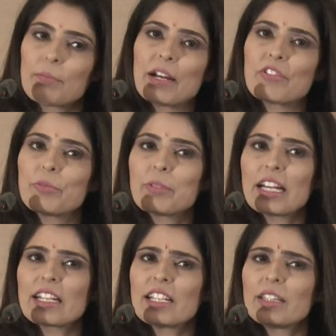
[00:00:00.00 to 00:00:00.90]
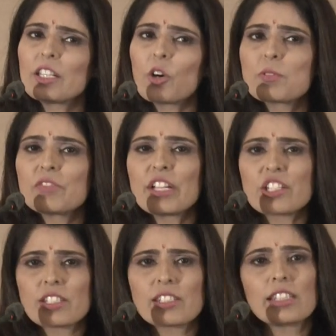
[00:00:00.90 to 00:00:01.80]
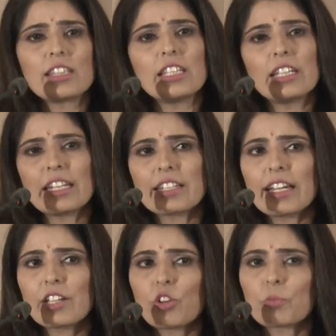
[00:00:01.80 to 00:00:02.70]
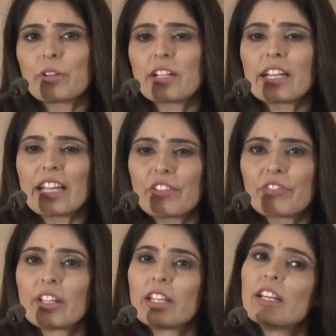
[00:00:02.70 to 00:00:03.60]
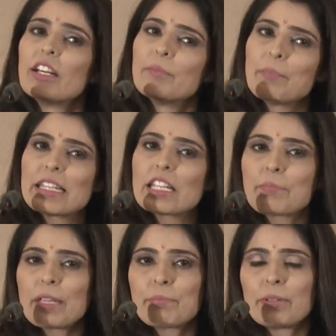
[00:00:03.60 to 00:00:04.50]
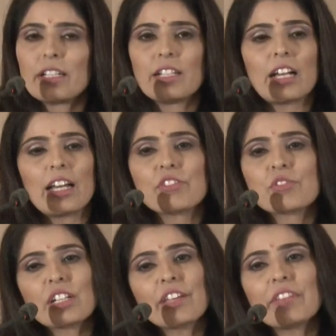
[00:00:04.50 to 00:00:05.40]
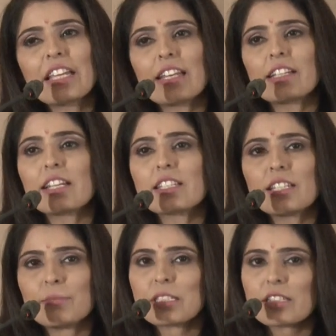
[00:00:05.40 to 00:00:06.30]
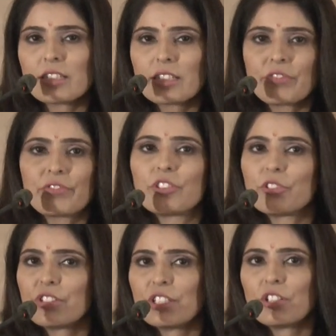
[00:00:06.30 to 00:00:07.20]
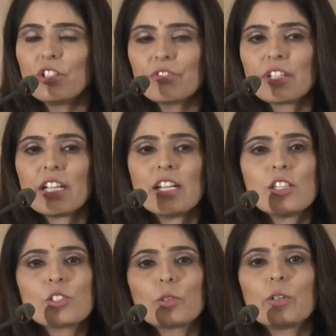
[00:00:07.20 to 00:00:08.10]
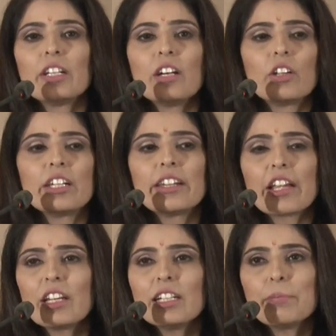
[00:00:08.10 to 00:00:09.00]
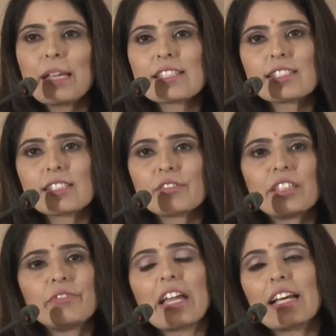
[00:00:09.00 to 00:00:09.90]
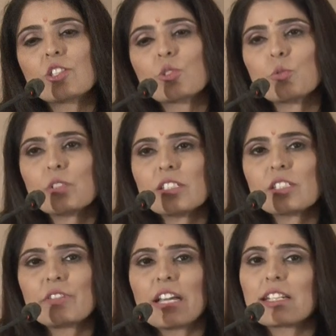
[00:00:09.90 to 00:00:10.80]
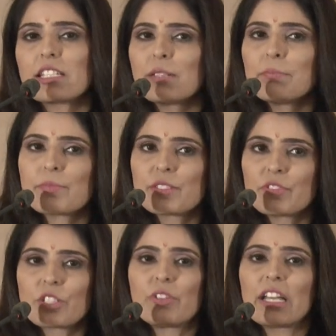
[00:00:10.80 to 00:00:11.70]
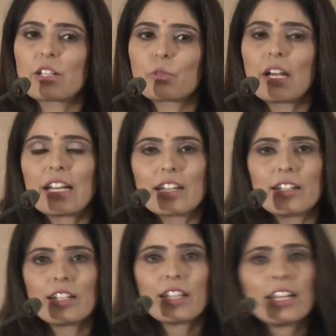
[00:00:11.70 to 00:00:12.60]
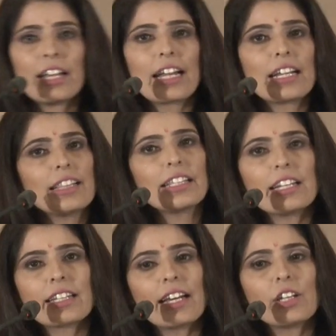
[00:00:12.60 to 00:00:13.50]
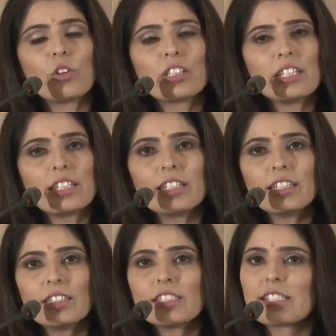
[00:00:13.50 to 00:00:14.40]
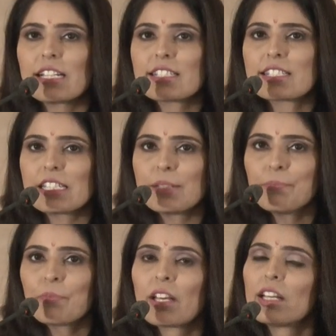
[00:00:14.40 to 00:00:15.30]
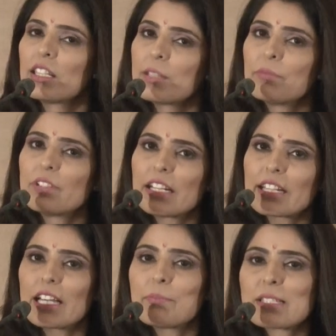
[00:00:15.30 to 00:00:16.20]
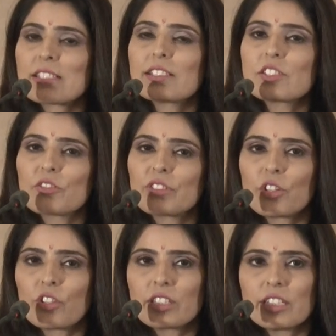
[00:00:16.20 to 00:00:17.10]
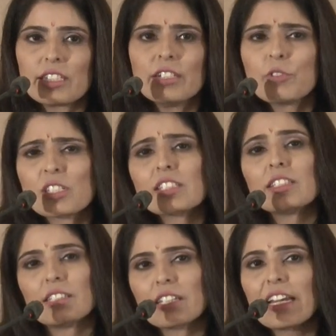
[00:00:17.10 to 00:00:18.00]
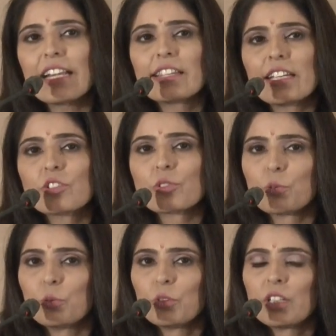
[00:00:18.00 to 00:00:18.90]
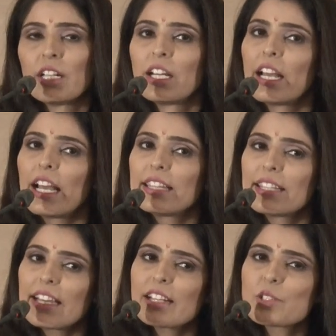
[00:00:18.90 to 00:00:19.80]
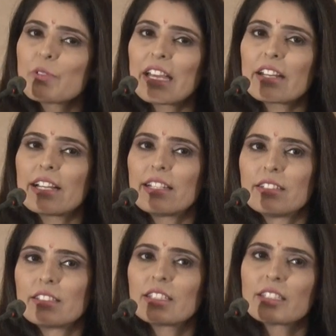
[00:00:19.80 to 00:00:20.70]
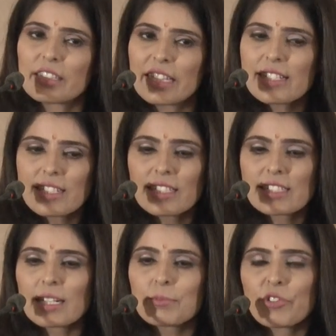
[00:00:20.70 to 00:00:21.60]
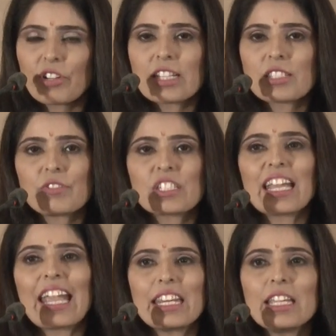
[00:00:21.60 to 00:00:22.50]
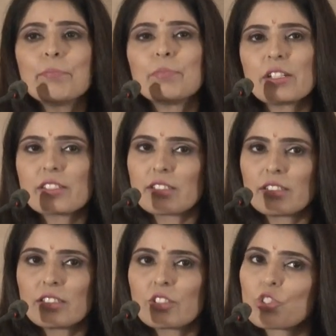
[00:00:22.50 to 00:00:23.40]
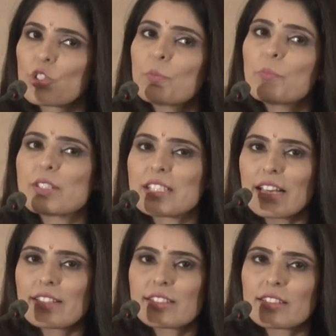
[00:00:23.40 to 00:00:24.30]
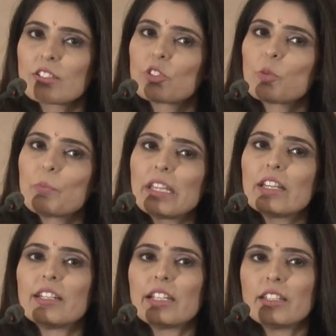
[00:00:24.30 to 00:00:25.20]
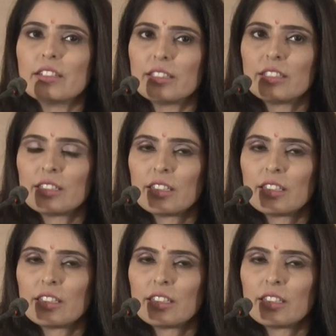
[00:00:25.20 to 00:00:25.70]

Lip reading: apart from that, in the observations, in the entire corporate life, meeting people. I was working with NIIT Limited, if you've heard of. So, on a regular basis, we had students, we had teams which we had to handle. Handling the entire North India sales team, the entire business of the North India was a great thing to do. And there is where I learned, these are the some traits which any person should possess to be a leader.